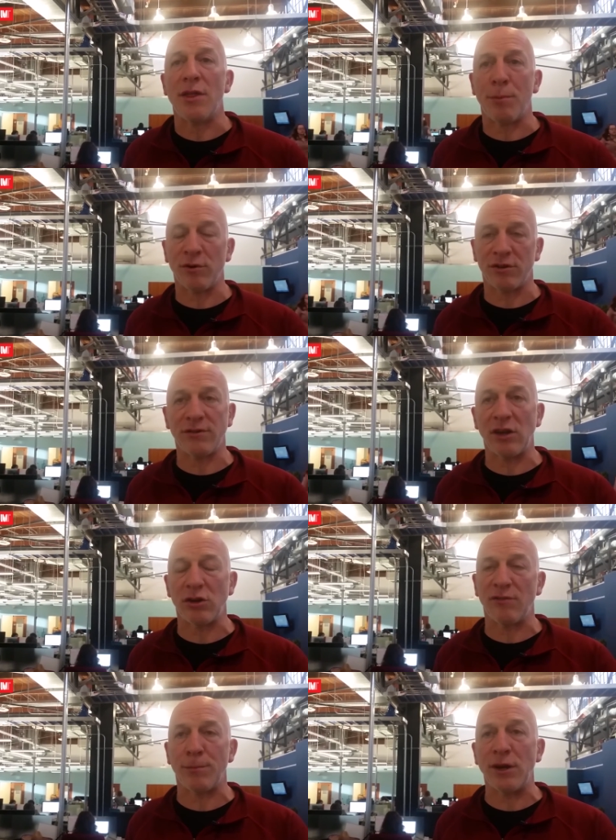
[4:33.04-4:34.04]
the
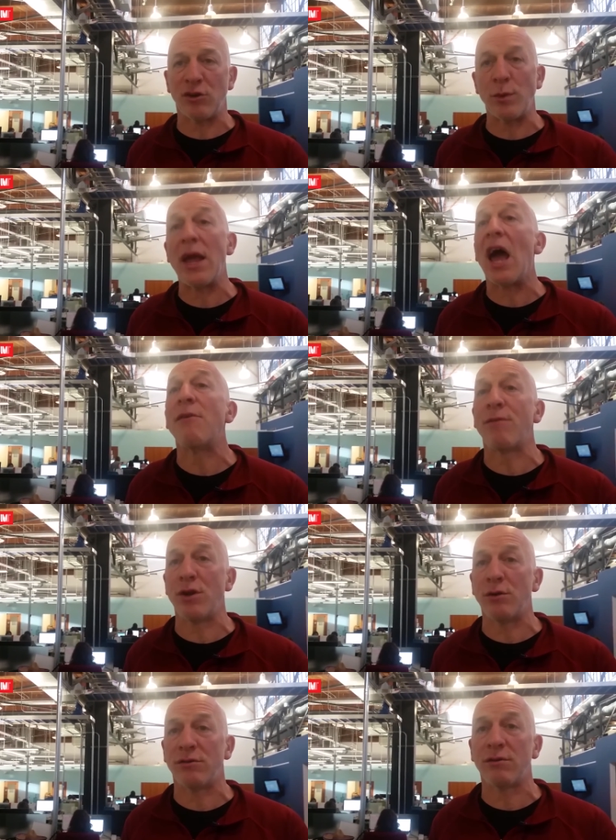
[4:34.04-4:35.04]
personalization information we have
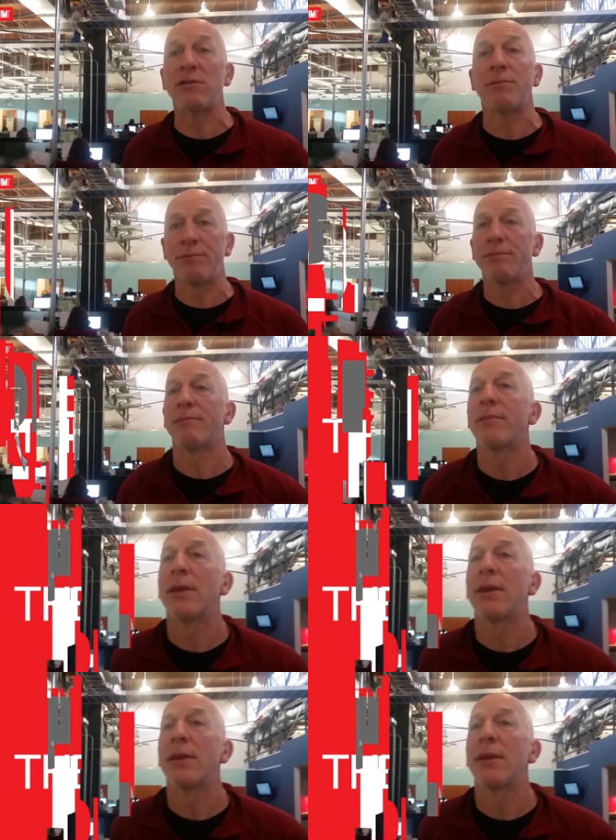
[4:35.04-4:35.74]
for users.